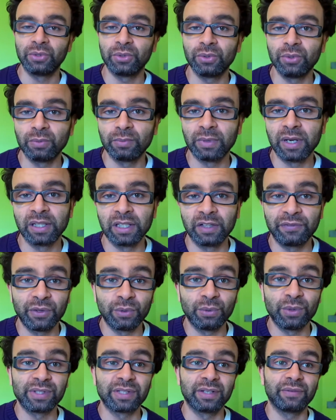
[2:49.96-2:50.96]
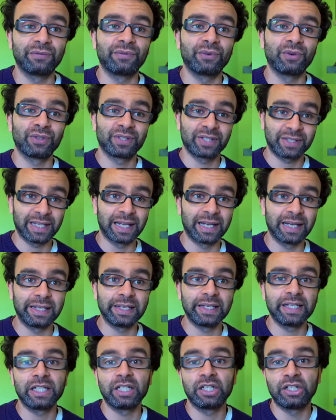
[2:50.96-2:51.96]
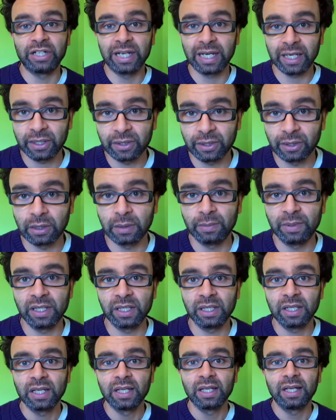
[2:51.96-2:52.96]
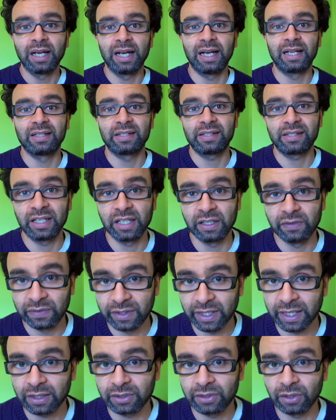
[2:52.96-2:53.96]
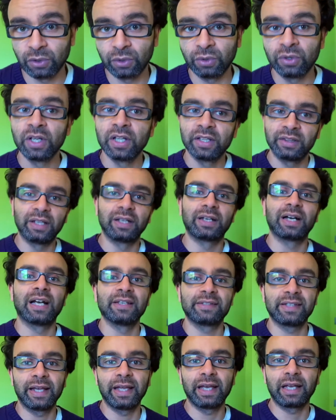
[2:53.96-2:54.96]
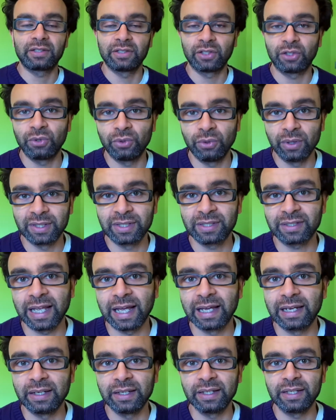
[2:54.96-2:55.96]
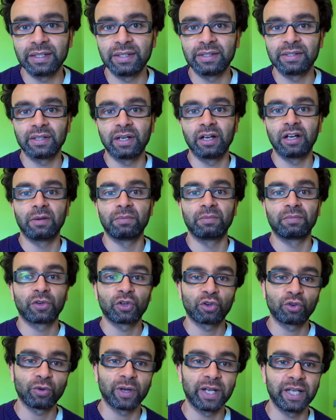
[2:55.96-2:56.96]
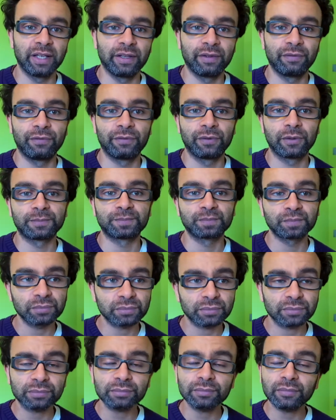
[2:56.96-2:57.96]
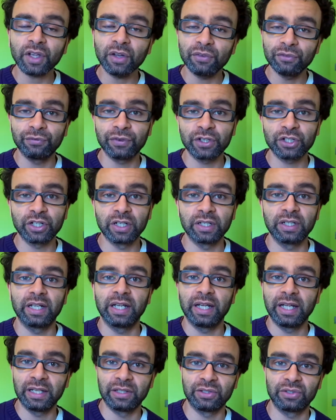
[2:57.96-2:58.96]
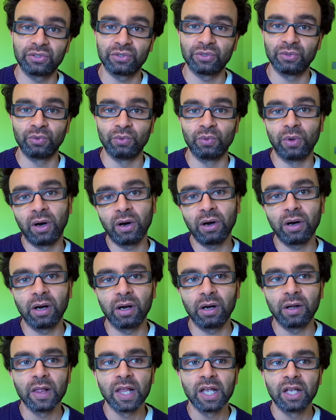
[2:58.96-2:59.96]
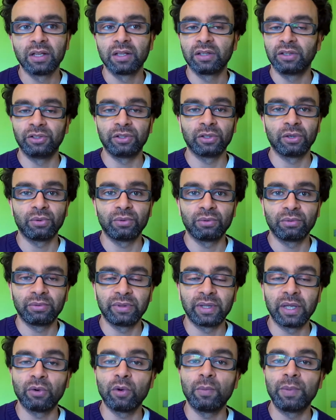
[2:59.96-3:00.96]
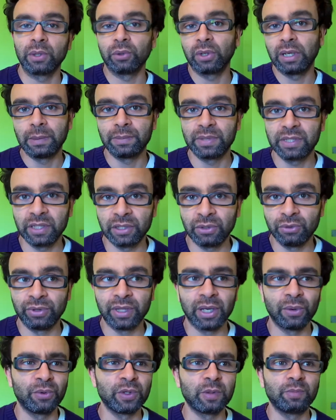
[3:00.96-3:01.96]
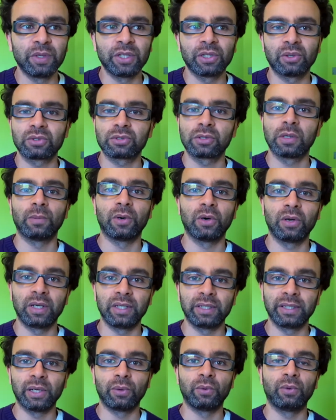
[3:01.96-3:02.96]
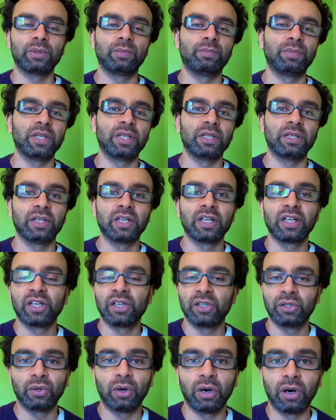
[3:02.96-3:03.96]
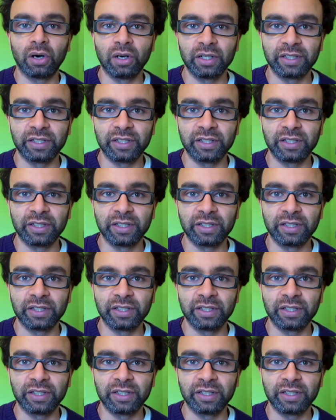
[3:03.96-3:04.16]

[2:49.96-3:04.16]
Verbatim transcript: do, man. If it wasn't for Stan Lee, Jack Kirby, and Steve Ditko, the guys that executed Stan Lee's um, creative vision into art, you know, there will be no MCU, there would be no Tom Holland, there would be no